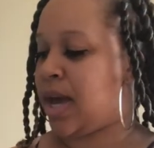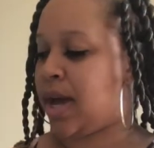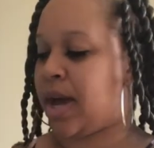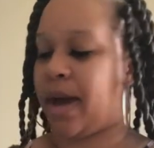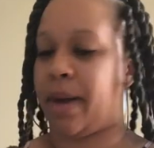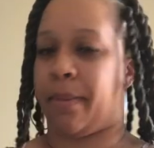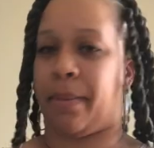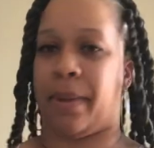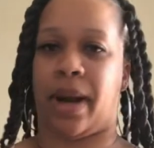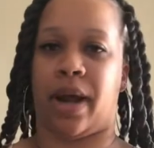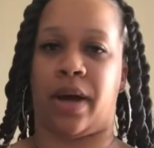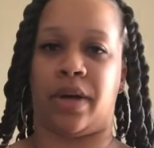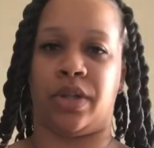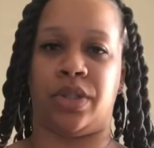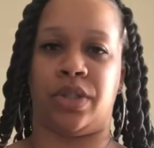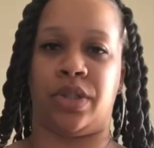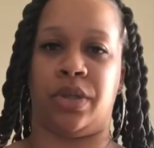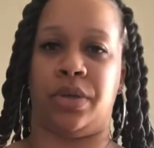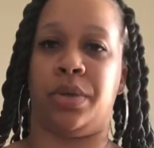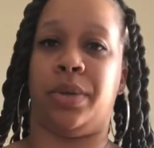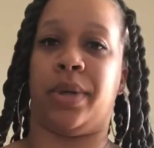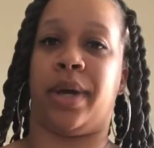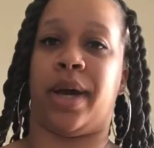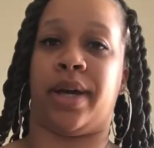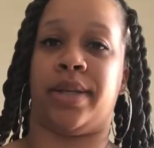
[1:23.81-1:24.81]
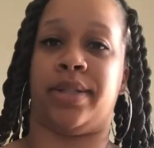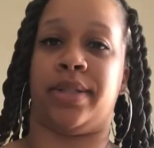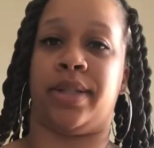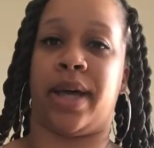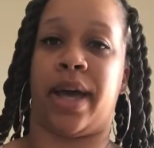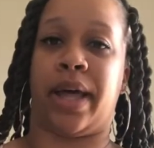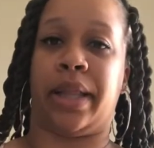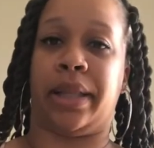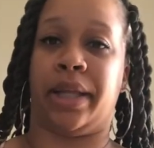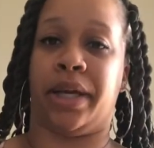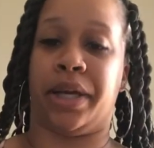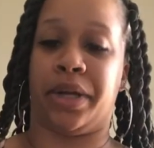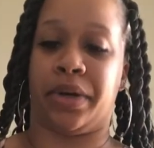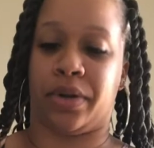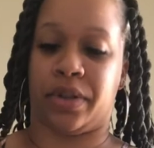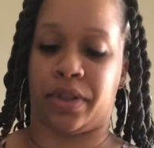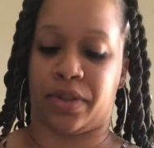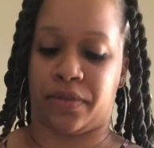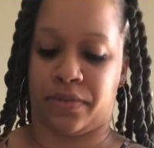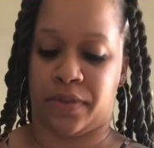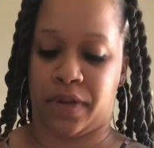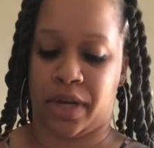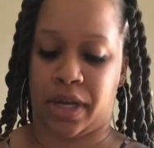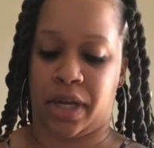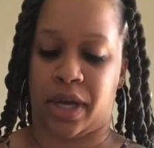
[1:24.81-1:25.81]
and I'll show you guys that later in the
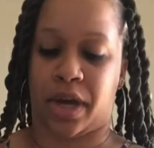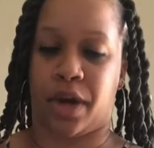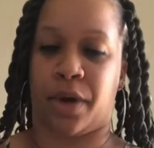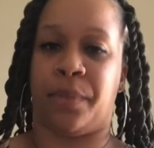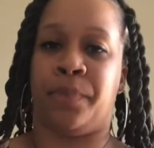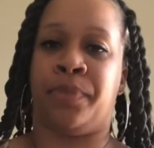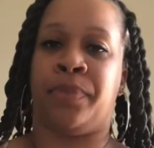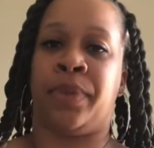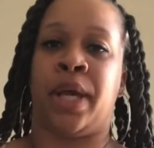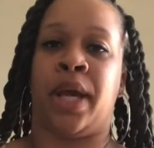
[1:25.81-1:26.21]
video.